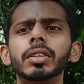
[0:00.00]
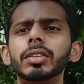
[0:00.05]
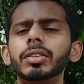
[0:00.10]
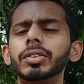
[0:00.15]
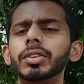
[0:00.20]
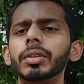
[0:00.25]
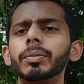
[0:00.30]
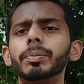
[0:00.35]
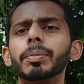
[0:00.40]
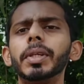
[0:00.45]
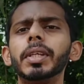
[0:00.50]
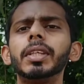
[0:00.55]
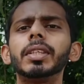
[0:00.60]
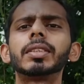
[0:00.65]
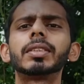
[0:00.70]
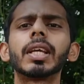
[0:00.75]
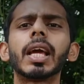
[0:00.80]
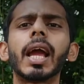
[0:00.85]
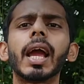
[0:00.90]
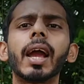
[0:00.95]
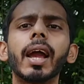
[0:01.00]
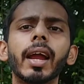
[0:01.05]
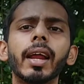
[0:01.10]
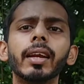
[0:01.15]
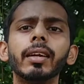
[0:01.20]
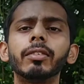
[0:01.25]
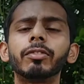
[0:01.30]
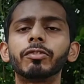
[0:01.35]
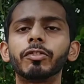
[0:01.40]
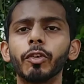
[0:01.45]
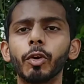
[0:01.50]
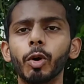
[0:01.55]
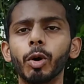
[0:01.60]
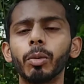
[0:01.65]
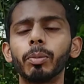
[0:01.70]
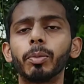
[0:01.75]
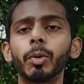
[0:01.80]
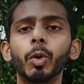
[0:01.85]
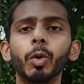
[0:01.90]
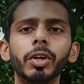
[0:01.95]
chickpeas, and
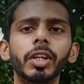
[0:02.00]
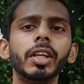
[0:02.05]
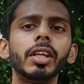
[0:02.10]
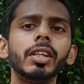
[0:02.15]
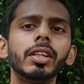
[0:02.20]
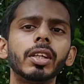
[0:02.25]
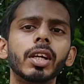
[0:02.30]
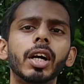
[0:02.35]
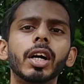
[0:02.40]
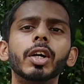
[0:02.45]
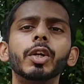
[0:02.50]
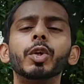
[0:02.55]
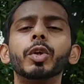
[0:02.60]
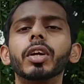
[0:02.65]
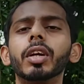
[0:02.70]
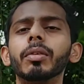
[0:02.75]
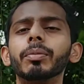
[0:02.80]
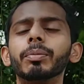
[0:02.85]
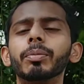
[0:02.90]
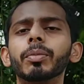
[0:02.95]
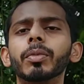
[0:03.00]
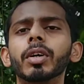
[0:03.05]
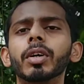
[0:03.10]
for protein you can